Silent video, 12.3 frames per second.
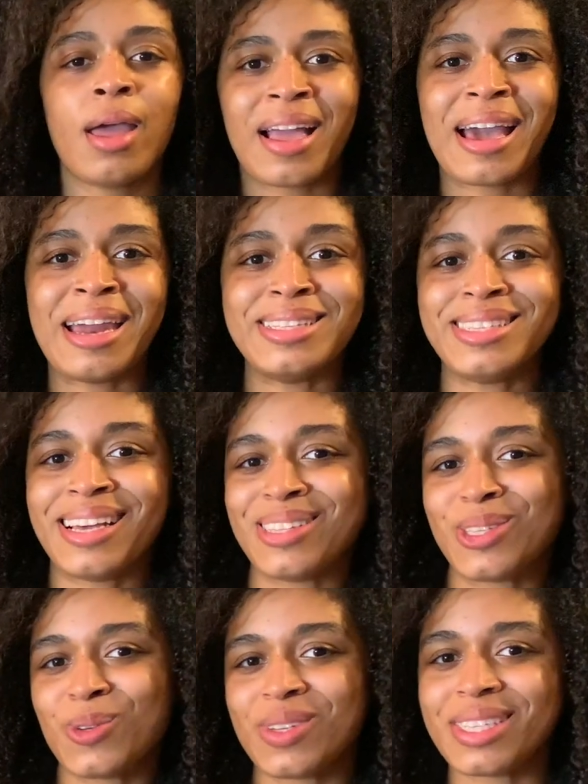got it down
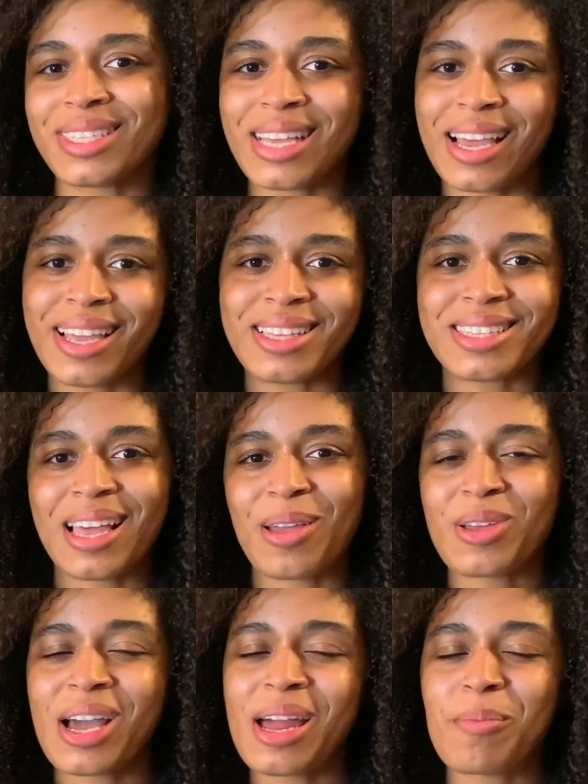to a science. I
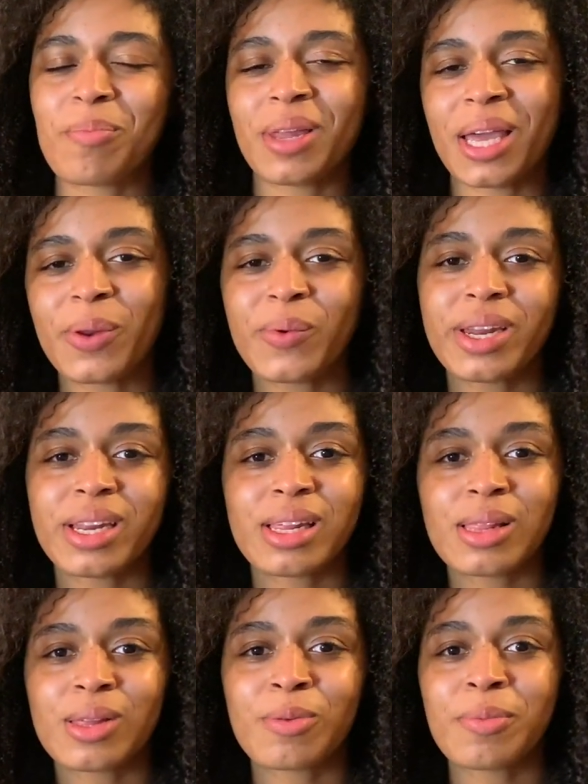kind of played with it a
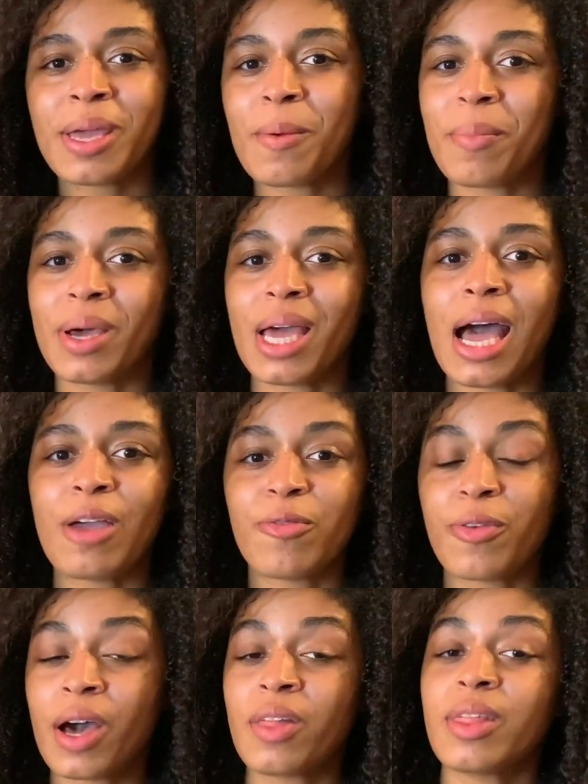little bit, but I
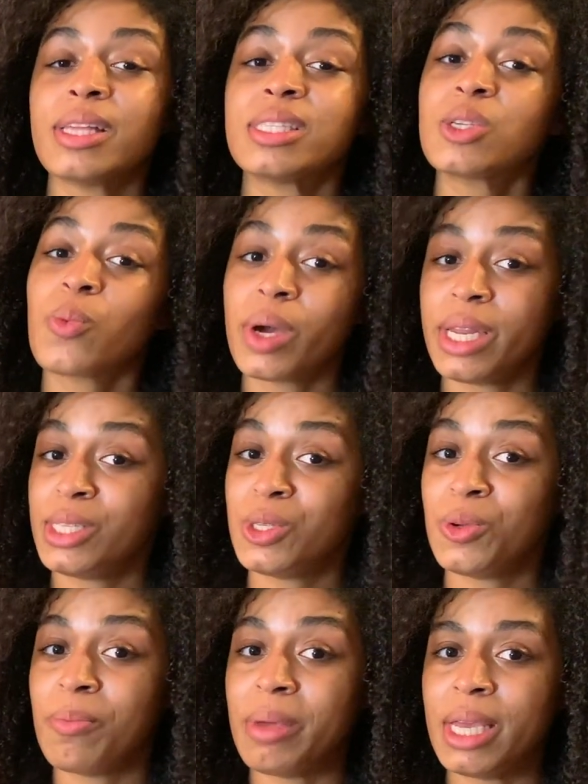found that
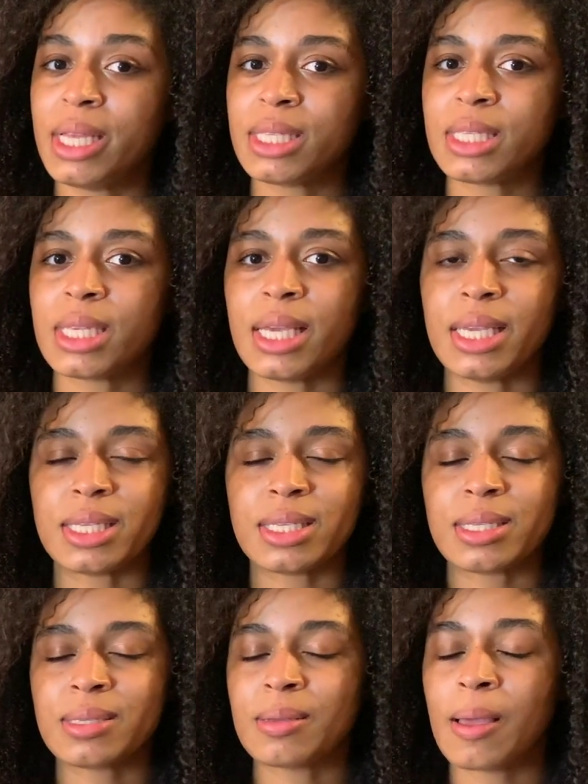22 minutes is
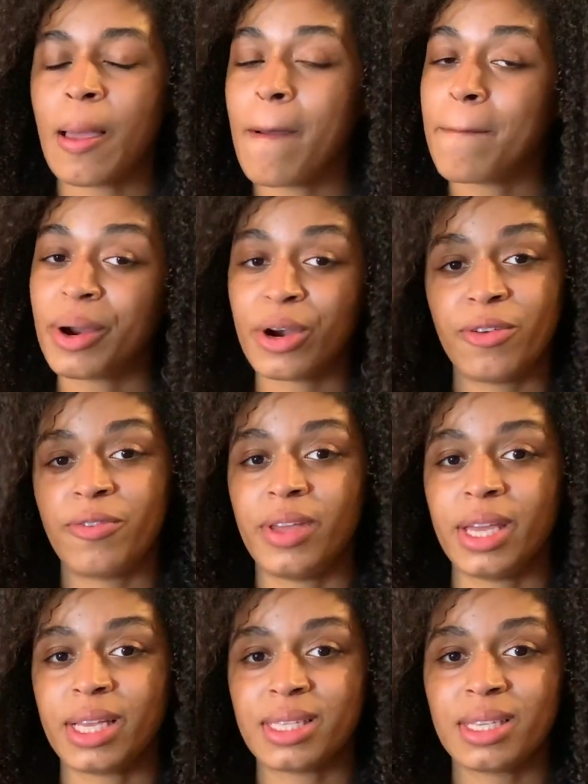
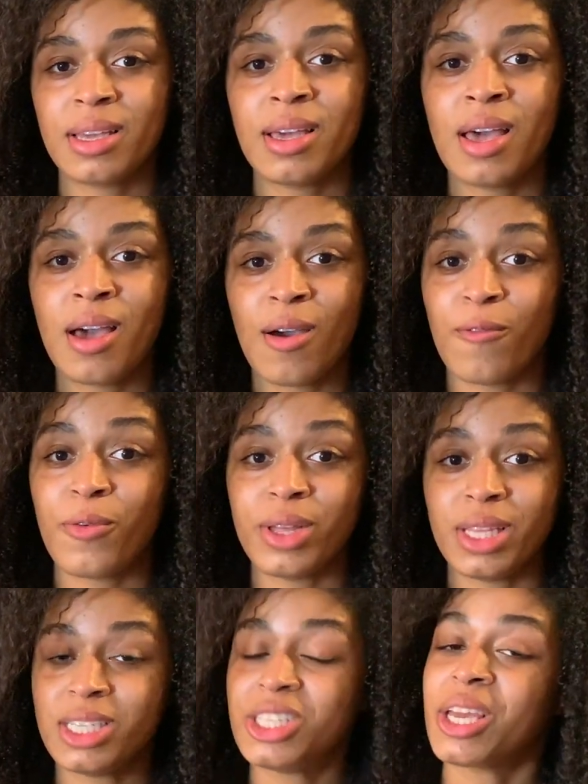perfect for
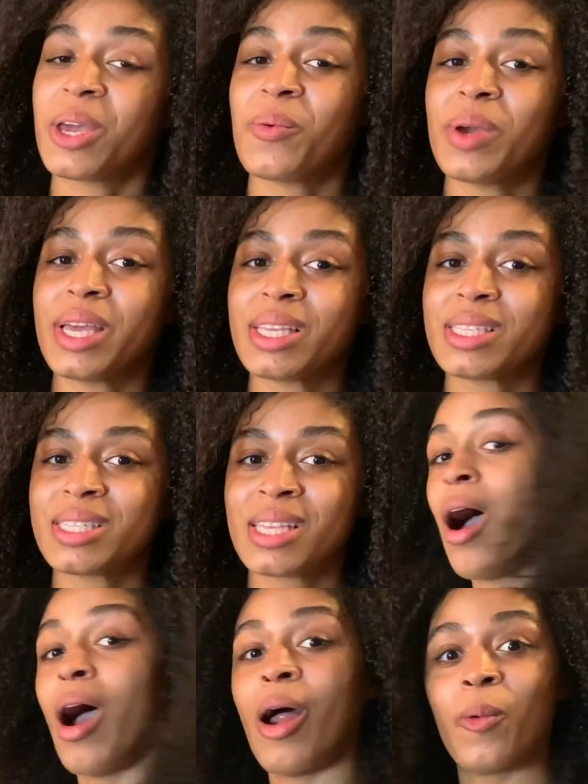these chicken wings.
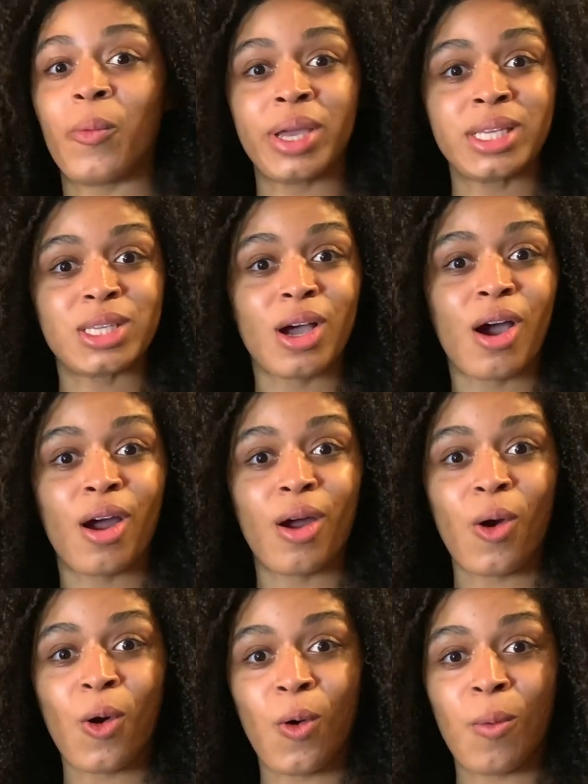Our wings are
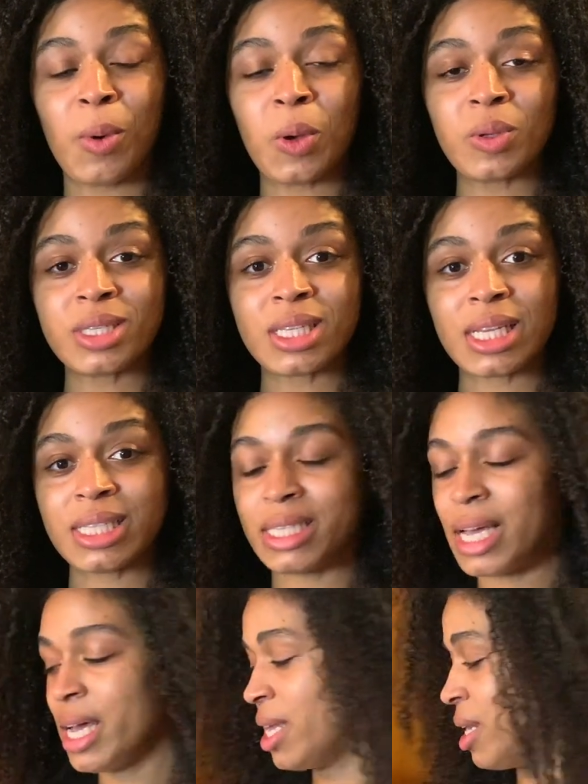almost done.